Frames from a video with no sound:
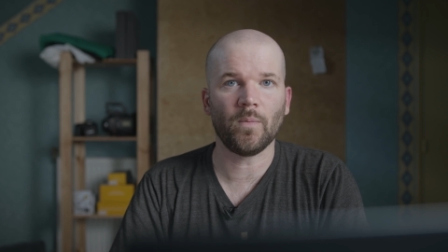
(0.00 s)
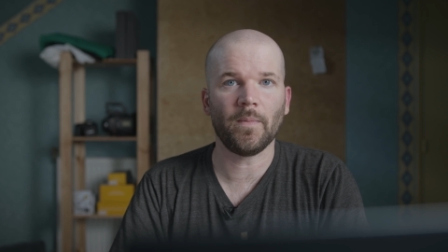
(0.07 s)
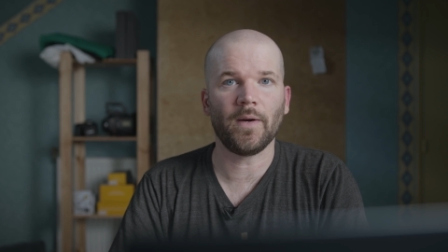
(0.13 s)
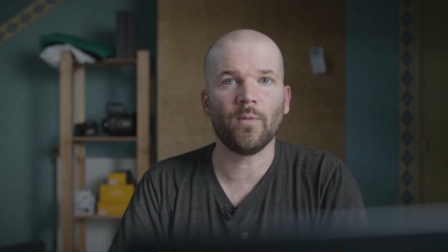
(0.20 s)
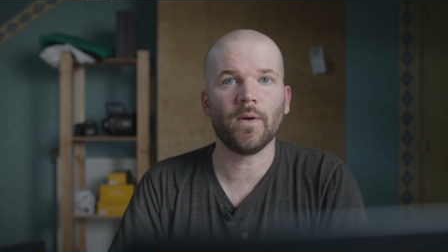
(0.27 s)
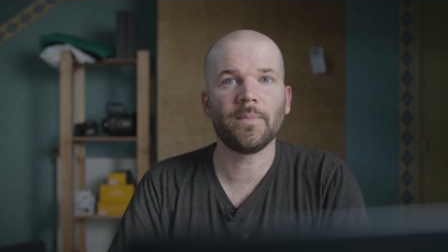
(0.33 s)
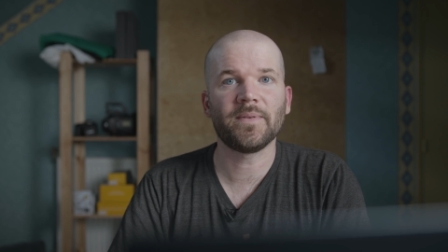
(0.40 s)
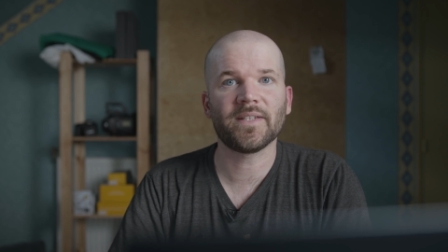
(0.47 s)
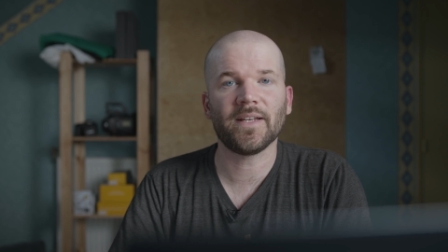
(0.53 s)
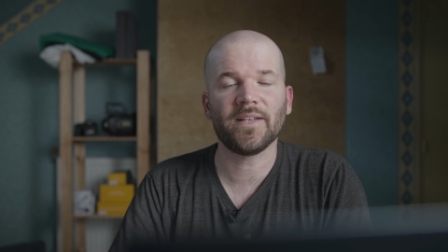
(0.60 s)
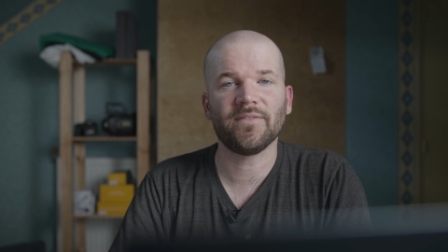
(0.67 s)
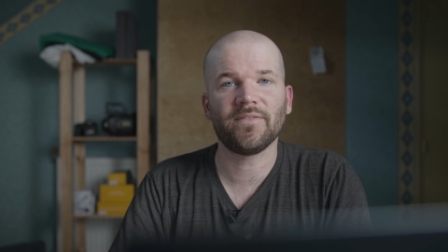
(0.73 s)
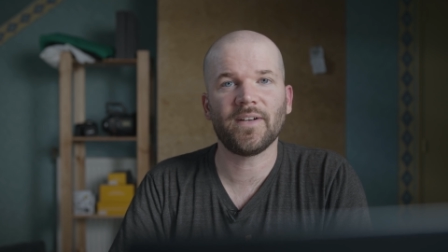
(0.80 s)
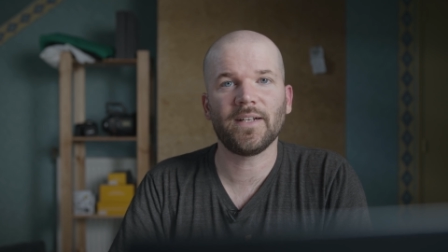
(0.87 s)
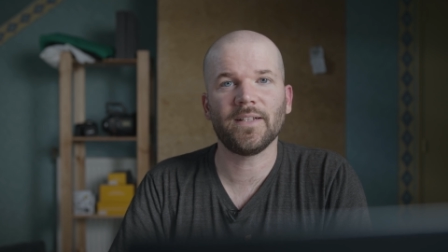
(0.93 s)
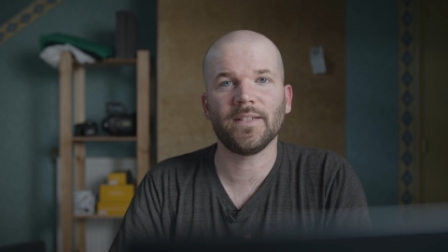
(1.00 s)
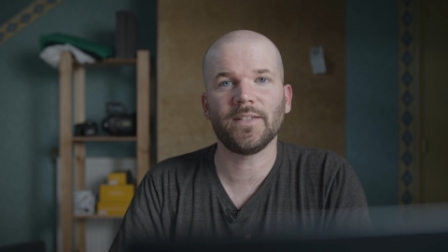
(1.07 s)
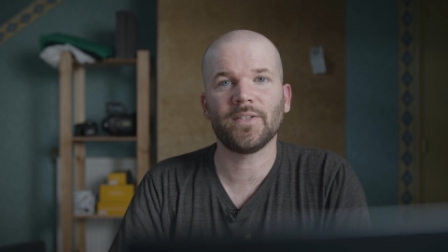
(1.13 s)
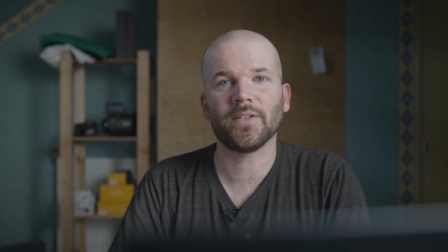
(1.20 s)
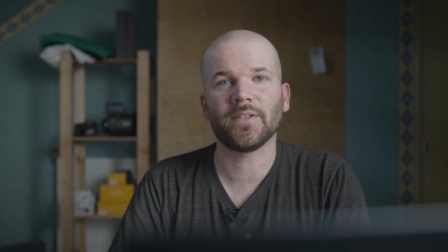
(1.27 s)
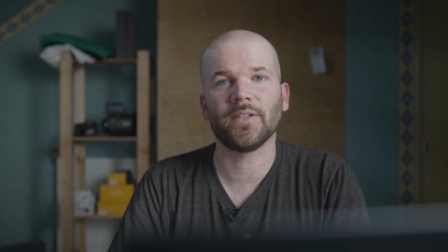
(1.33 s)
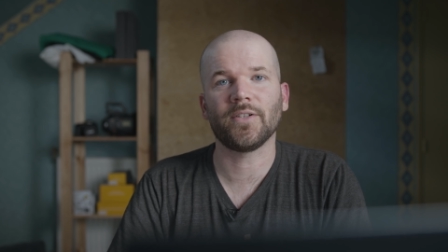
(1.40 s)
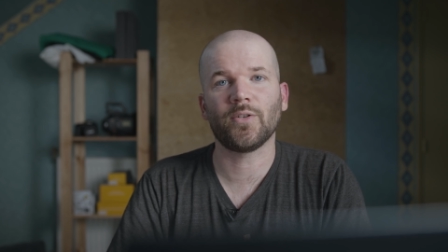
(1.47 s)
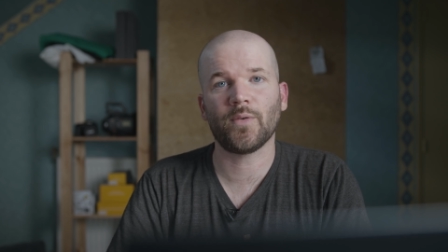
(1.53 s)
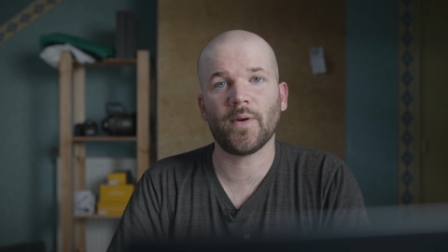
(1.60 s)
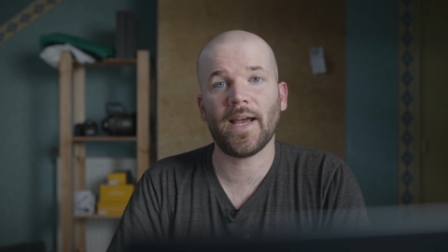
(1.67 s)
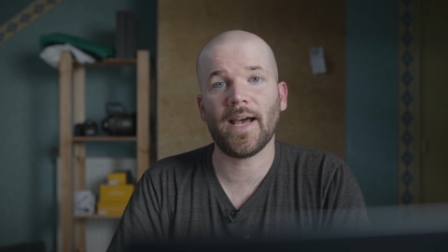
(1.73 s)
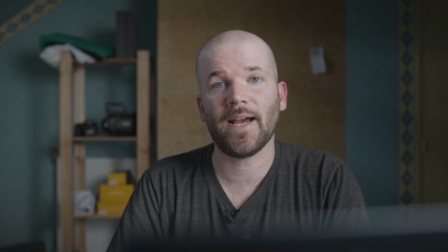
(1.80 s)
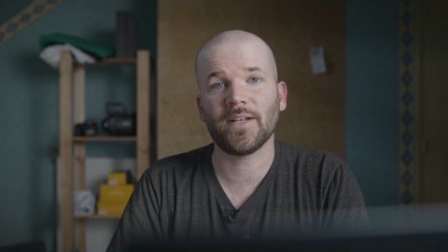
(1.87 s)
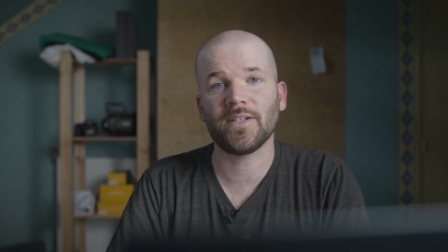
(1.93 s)
my website finally took a
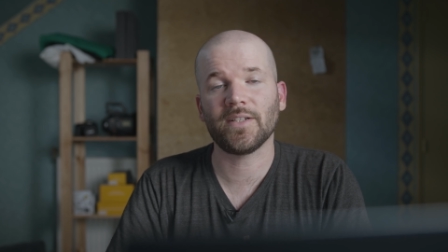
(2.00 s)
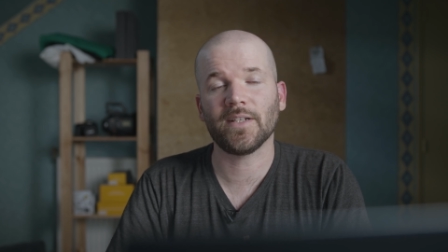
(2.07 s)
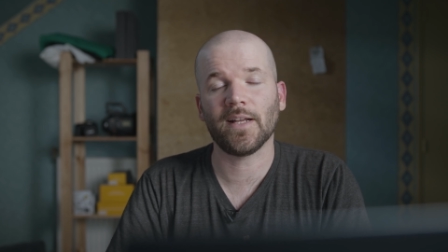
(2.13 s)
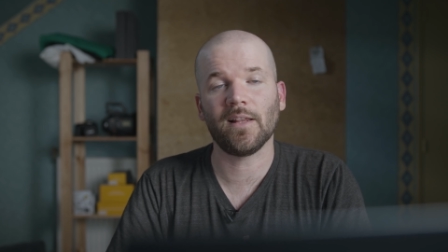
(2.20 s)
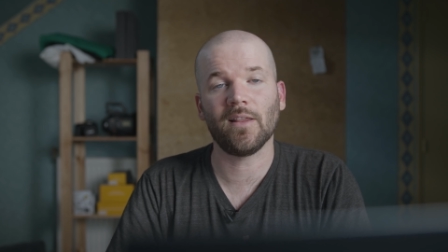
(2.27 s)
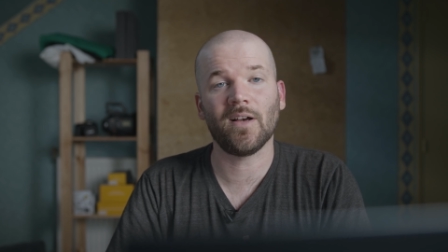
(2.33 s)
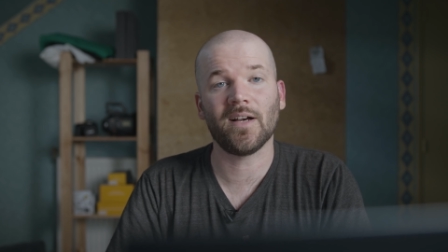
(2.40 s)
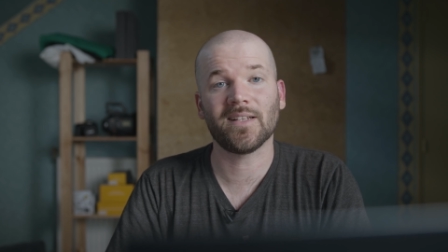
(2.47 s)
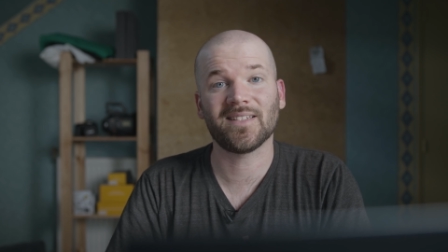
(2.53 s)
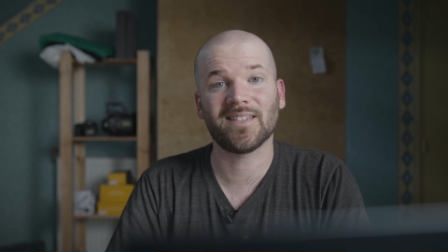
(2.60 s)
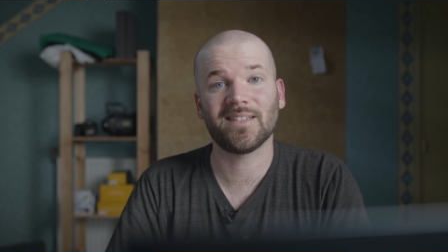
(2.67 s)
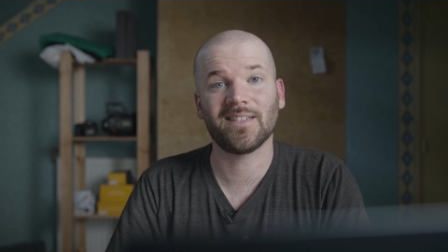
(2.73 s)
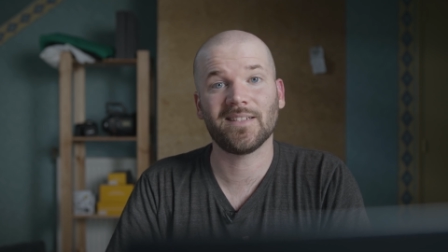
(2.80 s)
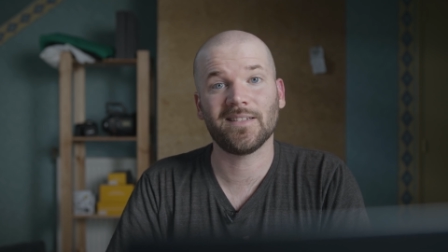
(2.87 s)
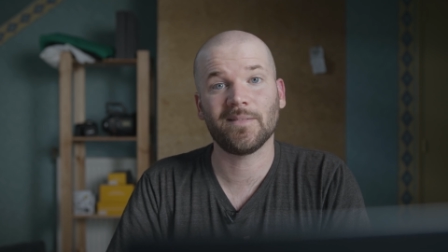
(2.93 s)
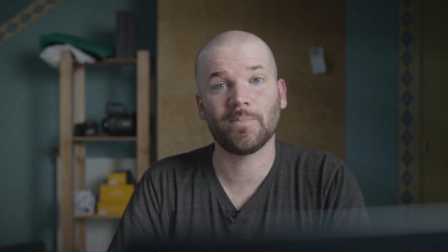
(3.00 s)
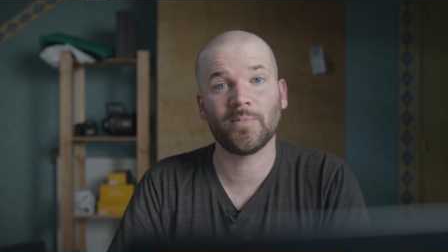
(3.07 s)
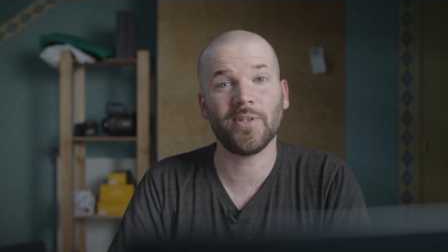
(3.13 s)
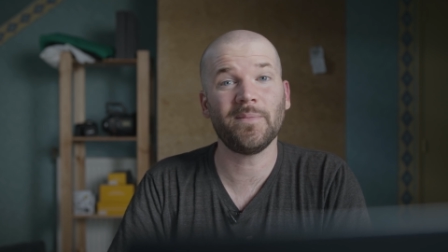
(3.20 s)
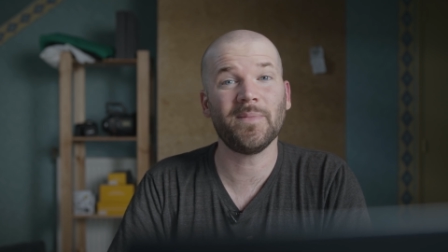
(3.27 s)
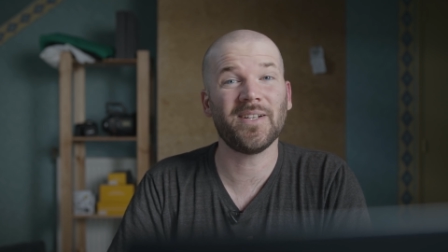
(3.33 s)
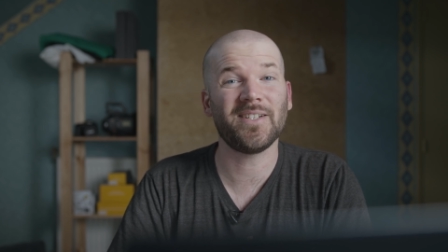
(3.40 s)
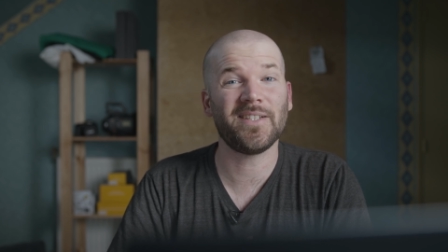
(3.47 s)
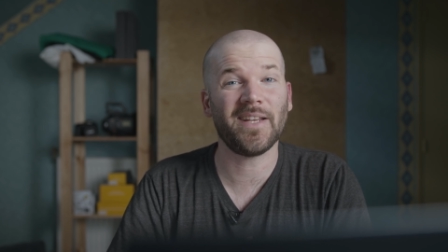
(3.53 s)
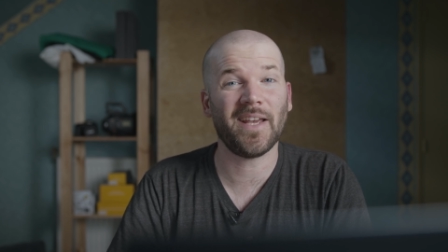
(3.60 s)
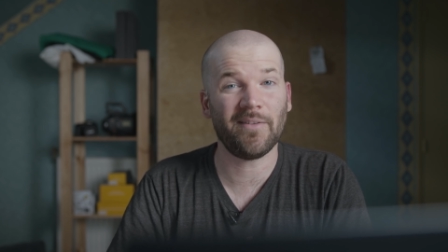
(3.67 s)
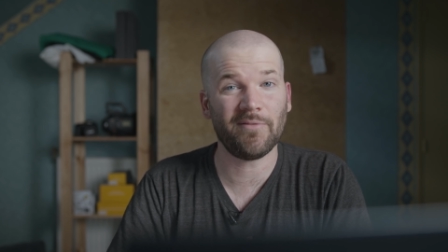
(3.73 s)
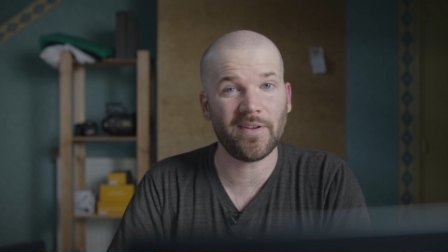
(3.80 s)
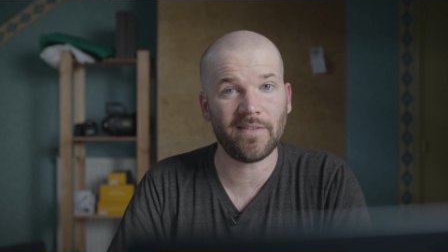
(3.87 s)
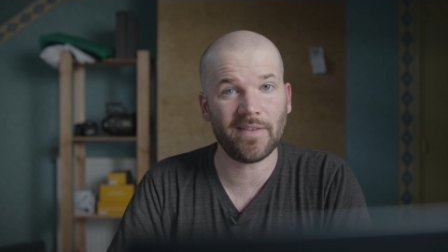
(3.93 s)
crash and I lost pretty much
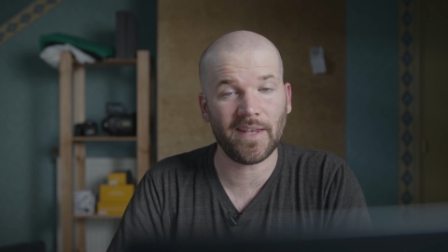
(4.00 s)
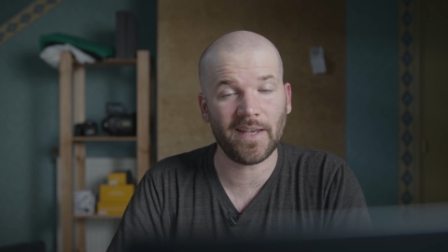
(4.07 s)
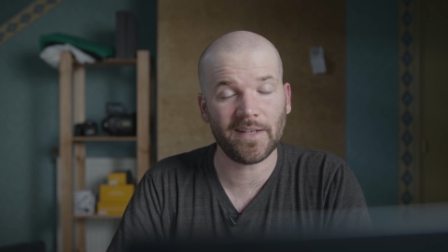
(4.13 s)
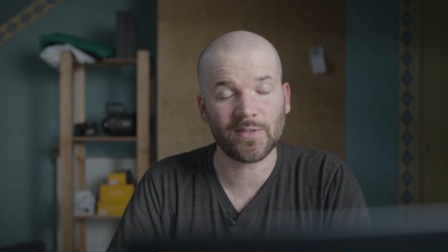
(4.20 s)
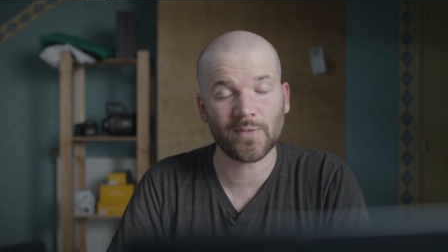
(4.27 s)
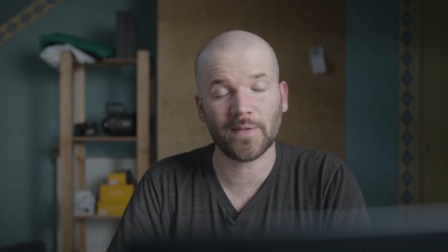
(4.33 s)
everything.